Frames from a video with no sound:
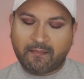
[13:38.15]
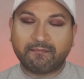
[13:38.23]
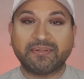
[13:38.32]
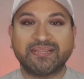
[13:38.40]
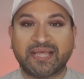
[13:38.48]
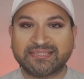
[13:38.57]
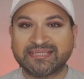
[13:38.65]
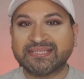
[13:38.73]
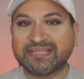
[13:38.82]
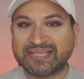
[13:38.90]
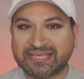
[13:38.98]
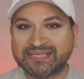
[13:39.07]

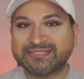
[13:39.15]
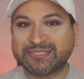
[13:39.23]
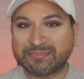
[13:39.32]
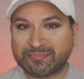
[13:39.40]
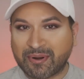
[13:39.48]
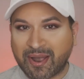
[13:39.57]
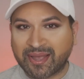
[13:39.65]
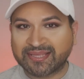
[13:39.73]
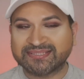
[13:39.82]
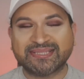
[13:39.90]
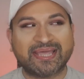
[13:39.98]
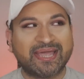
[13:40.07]
pleasantly
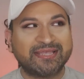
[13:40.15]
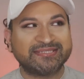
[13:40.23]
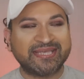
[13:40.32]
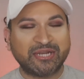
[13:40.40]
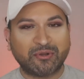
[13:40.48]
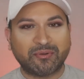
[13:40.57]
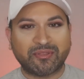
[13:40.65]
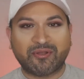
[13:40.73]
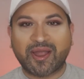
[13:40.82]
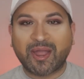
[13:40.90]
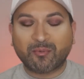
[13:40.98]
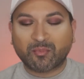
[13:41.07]
surprised. Like I said
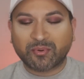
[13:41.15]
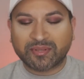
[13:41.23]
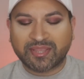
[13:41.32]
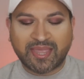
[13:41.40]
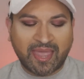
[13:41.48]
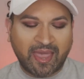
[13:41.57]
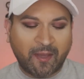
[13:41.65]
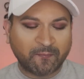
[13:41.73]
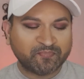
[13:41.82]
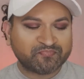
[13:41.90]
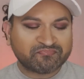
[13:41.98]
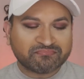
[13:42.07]
earlier, I really
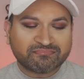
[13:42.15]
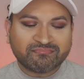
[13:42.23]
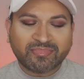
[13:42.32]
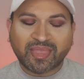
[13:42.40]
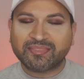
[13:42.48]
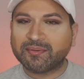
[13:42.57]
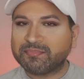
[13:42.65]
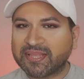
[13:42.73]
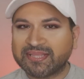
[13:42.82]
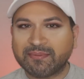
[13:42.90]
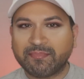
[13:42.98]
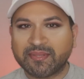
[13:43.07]
am. The
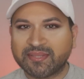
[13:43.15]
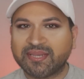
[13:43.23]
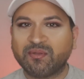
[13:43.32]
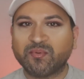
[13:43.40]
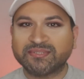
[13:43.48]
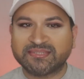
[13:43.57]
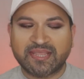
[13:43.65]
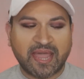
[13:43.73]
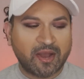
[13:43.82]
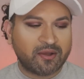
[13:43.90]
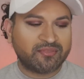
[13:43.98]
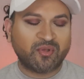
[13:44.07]
blendability was
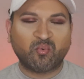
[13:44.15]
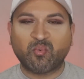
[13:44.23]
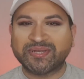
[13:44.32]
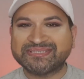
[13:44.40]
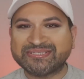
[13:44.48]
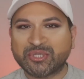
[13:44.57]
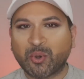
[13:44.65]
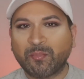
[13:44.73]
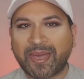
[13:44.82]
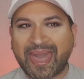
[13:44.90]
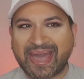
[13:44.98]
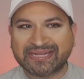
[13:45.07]
there. There was no
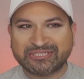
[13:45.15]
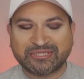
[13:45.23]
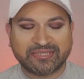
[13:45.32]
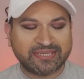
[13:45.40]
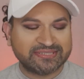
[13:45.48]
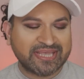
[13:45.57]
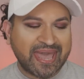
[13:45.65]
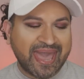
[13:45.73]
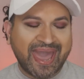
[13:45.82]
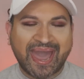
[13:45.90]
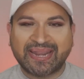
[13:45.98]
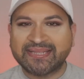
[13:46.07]
patchiness.
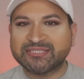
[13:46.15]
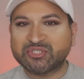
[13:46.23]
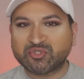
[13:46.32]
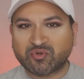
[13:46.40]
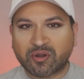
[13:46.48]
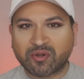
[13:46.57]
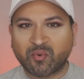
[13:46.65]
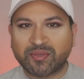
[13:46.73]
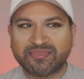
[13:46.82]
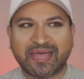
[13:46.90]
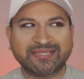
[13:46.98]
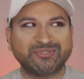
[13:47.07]
I didn't struggle
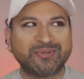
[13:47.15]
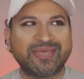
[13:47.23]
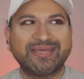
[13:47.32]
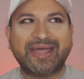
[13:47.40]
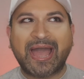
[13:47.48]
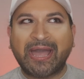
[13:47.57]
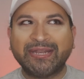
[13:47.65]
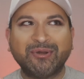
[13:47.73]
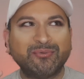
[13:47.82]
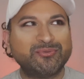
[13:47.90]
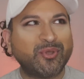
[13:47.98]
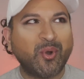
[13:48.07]
with that. So again, I
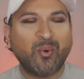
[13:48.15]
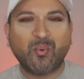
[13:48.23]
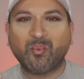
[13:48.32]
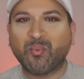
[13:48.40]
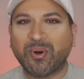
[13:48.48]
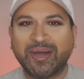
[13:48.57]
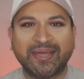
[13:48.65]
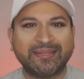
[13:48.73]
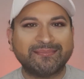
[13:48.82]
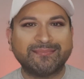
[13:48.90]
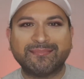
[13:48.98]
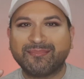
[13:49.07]
don't know
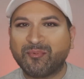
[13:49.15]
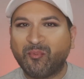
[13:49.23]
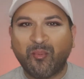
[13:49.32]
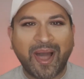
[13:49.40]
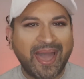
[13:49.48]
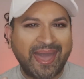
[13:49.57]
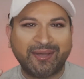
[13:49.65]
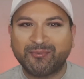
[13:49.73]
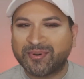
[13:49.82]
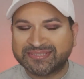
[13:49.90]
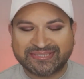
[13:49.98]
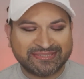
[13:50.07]
why I
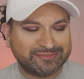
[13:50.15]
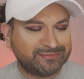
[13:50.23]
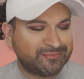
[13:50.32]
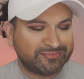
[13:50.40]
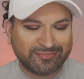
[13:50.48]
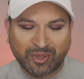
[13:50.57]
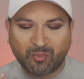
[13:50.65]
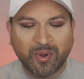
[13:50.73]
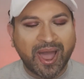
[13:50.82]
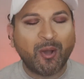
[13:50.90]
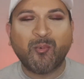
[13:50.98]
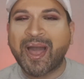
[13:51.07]
wasn't
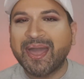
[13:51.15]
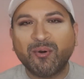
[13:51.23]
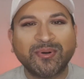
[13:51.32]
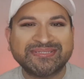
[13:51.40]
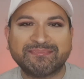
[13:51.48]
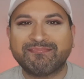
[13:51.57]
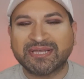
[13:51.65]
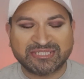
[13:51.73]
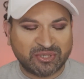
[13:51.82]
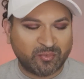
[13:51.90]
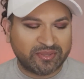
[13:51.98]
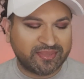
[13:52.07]

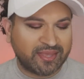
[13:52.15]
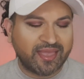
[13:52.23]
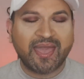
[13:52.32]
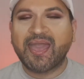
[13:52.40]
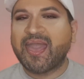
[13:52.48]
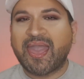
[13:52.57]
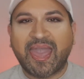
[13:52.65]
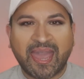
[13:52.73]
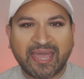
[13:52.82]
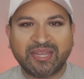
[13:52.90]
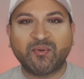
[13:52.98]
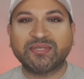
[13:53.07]
meshing with it.
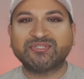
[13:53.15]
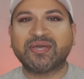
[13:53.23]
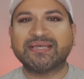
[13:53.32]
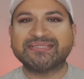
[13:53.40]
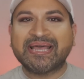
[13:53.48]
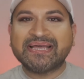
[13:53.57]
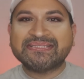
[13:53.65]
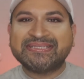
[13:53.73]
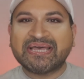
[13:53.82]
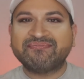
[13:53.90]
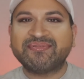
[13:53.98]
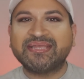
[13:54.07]
Anyways, you guys,
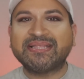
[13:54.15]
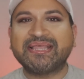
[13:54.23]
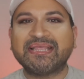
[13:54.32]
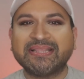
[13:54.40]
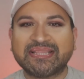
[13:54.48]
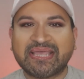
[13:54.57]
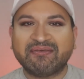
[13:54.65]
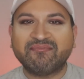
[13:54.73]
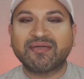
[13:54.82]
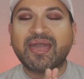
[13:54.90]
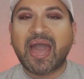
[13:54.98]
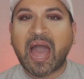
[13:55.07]
definitely leave
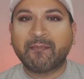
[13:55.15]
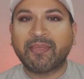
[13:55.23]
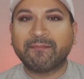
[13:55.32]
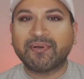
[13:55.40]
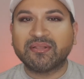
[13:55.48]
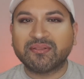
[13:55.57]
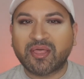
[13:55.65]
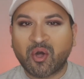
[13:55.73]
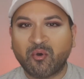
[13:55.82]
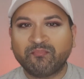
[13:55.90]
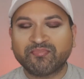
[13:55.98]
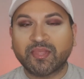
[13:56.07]
a comment
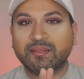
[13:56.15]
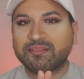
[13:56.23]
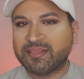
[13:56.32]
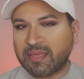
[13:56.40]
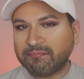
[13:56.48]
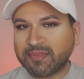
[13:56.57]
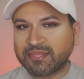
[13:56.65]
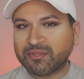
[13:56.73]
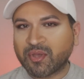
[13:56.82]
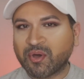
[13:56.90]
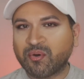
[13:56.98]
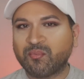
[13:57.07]
below. Let me
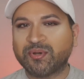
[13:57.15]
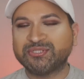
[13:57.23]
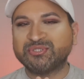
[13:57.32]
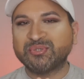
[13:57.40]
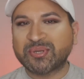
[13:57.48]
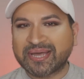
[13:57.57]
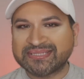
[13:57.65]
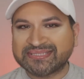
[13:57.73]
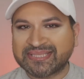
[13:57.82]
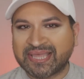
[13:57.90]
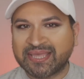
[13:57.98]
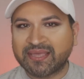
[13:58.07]
know what you guys
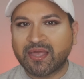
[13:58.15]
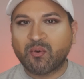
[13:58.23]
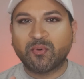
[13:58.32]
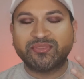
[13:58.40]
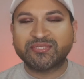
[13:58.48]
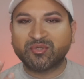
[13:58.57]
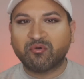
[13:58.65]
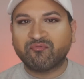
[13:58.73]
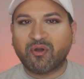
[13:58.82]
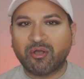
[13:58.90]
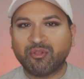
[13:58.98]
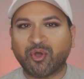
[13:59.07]
think with this
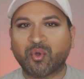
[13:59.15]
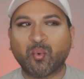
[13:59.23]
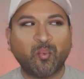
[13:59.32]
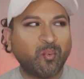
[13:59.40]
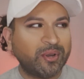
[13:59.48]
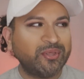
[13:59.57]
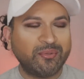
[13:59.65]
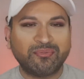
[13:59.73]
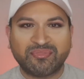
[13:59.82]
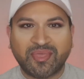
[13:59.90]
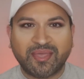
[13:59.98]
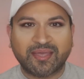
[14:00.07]
overall look. What do you
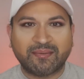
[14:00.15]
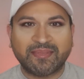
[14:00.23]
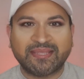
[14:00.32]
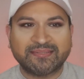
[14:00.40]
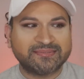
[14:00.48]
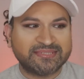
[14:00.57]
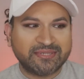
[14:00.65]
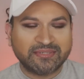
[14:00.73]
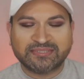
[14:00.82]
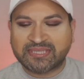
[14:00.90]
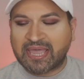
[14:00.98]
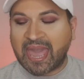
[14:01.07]
think? I mean,
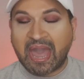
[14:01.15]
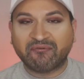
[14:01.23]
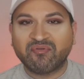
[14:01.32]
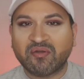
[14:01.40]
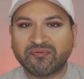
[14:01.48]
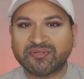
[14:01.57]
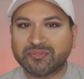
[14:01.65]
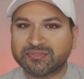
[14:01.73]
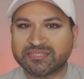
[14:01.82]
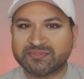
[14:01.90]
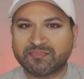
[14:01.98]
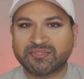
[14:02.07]
seriously, have you ever
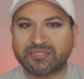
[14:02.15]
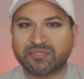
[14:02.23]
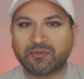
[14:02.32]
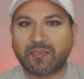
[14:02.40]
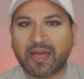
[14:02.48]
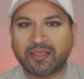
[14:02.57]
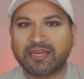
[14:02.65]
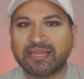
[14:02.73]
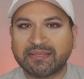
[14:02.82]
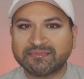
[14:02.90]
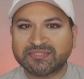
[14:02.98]
used this particular palette? And if